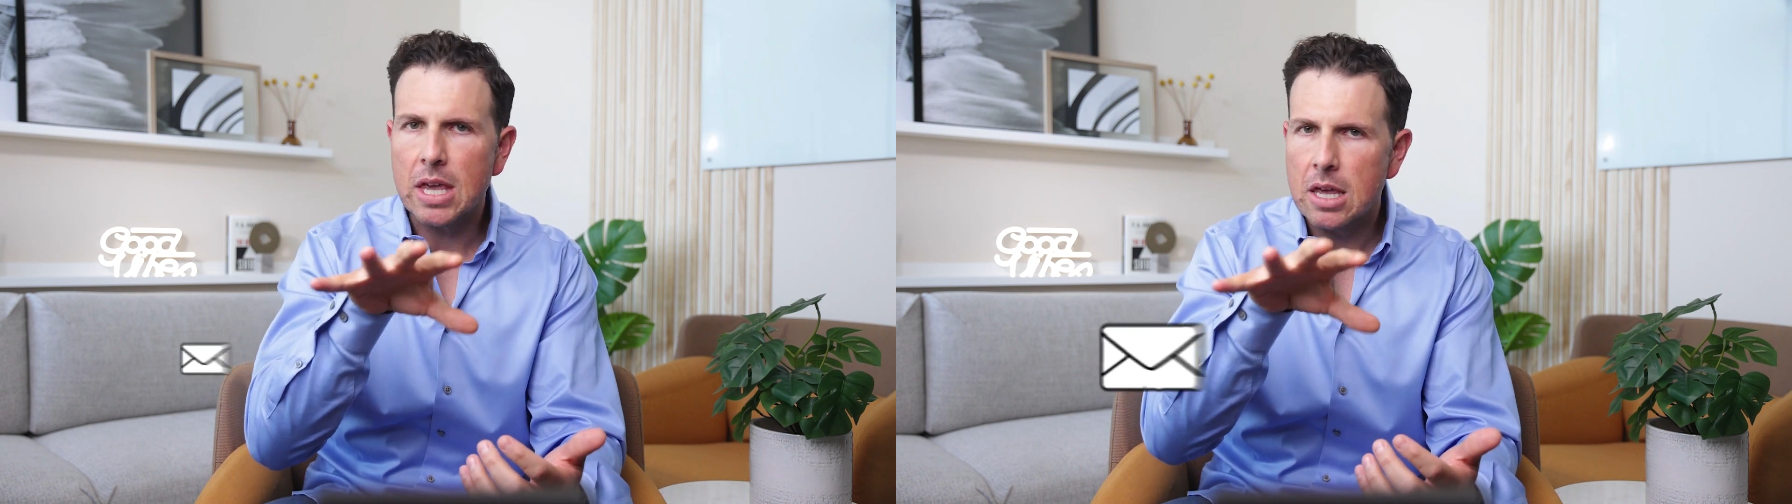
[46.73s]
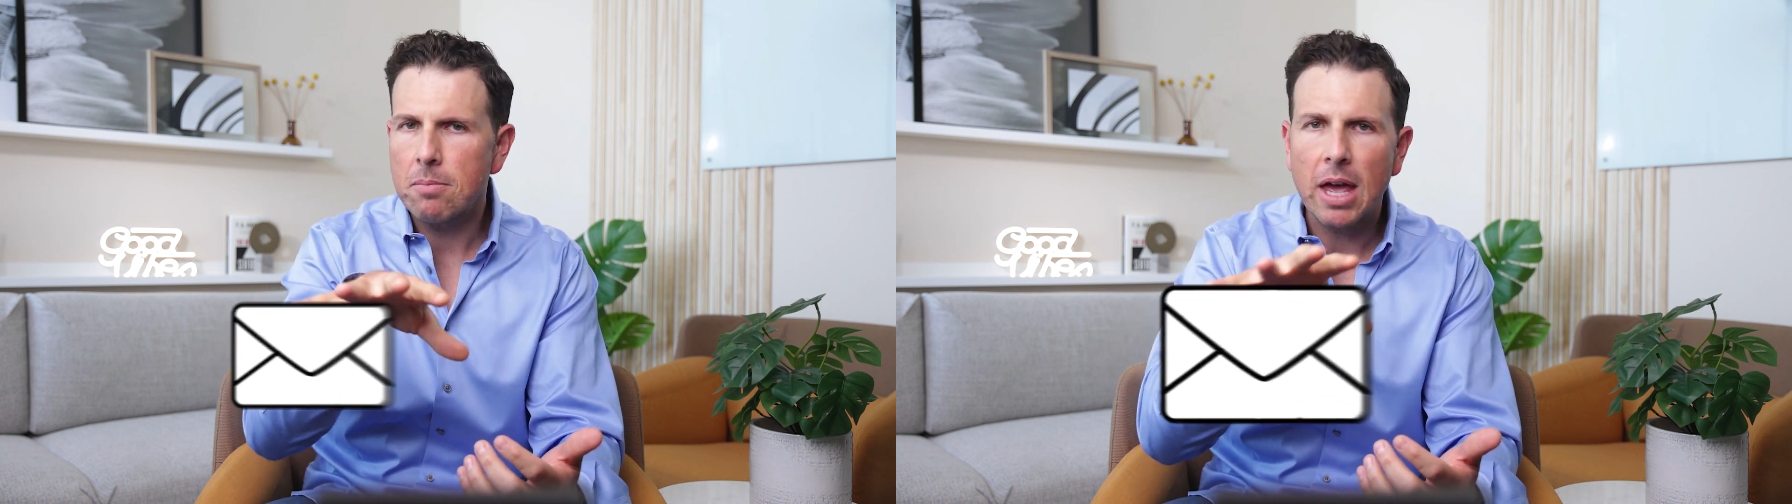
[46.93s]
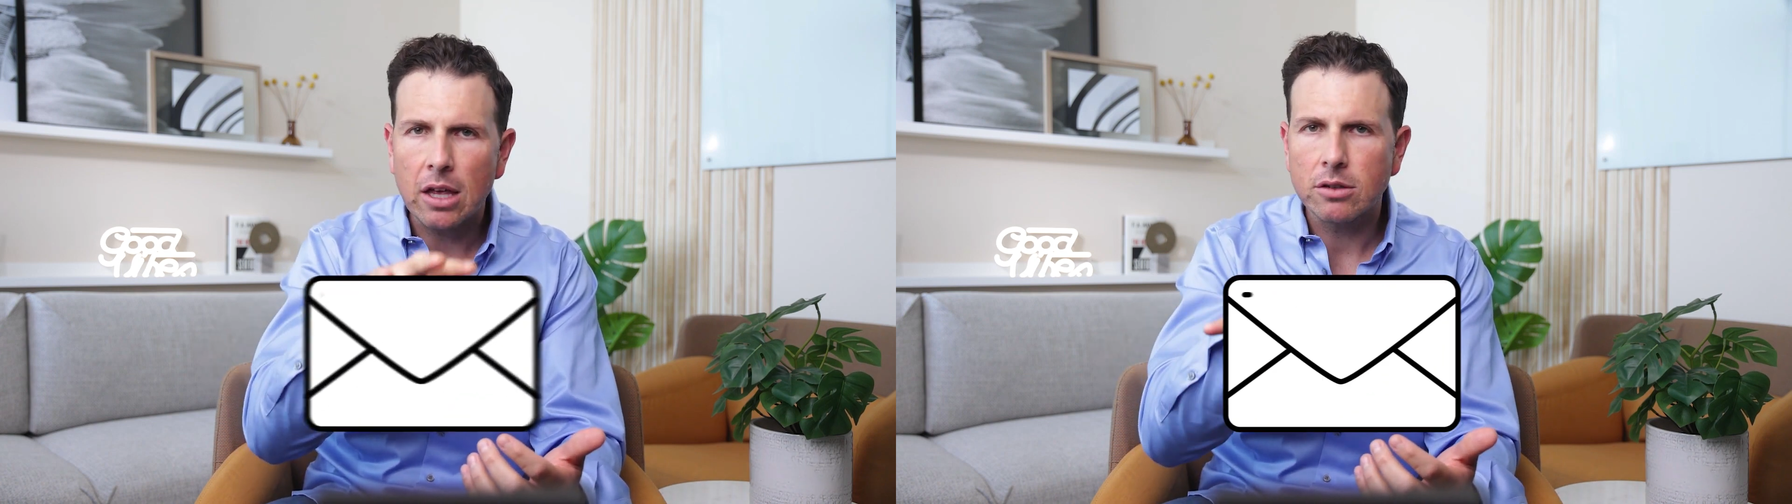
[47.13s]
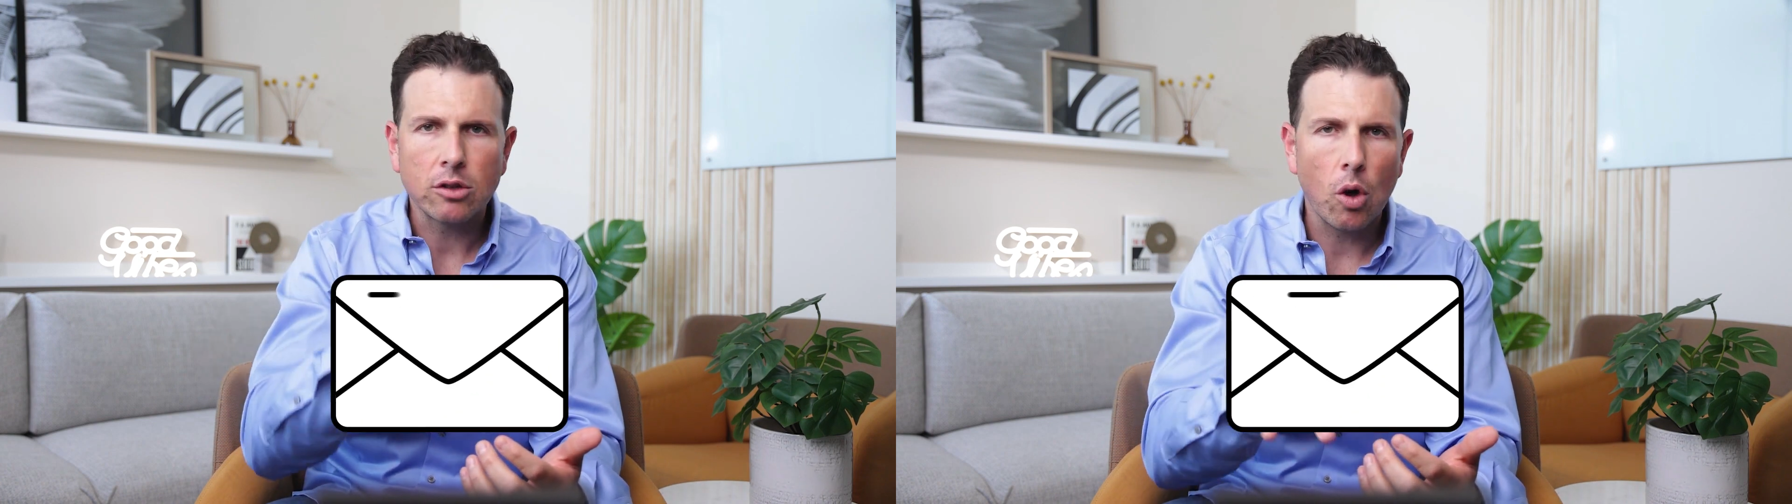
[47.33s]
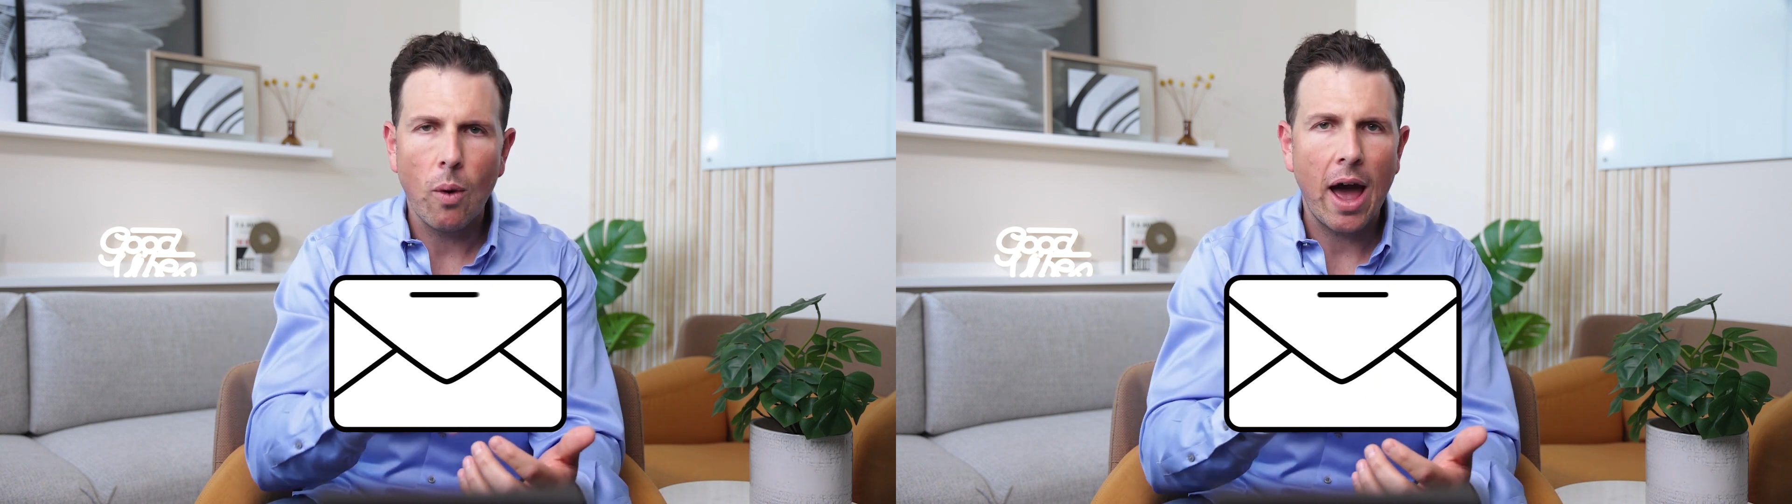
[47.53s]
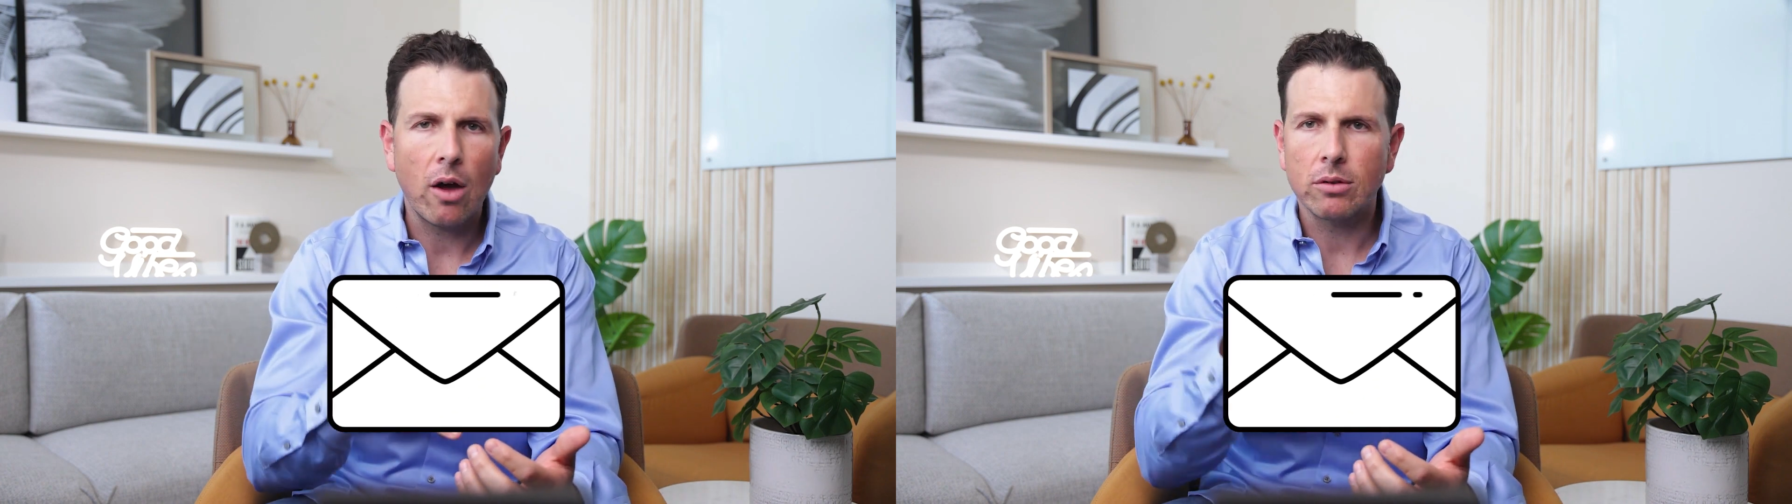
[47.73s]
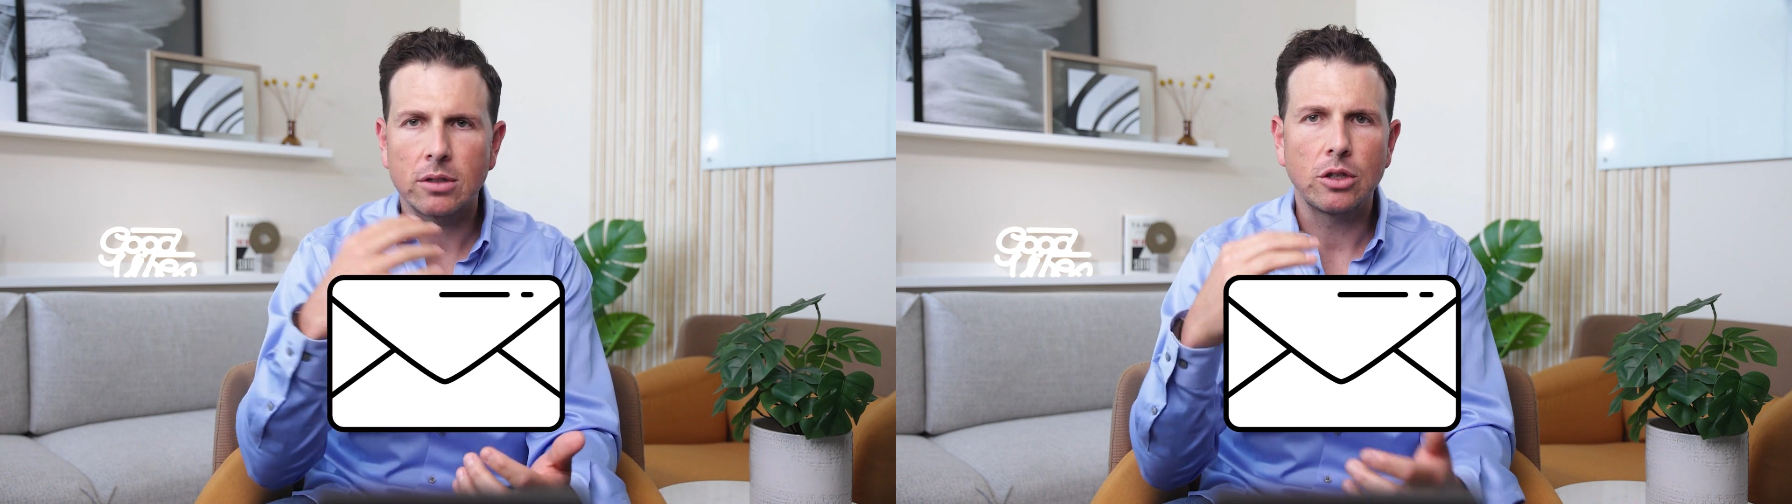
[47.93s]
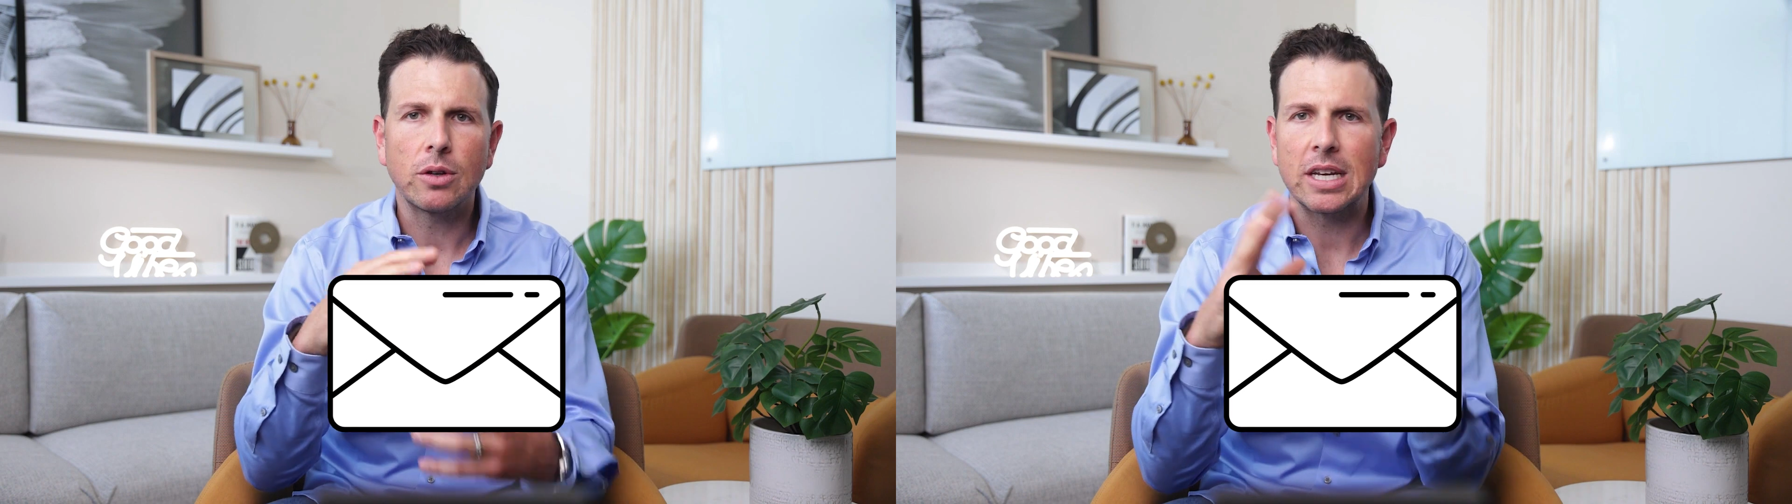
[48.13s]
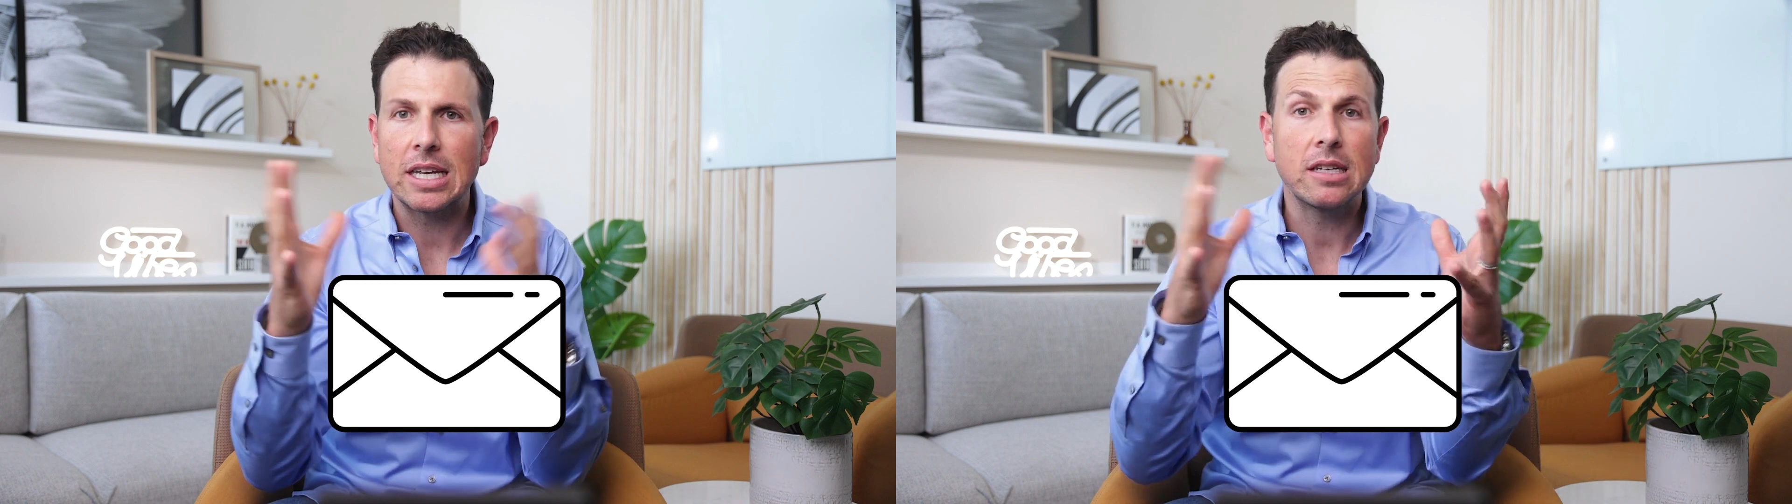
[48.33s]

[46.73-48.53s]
emails go out and you can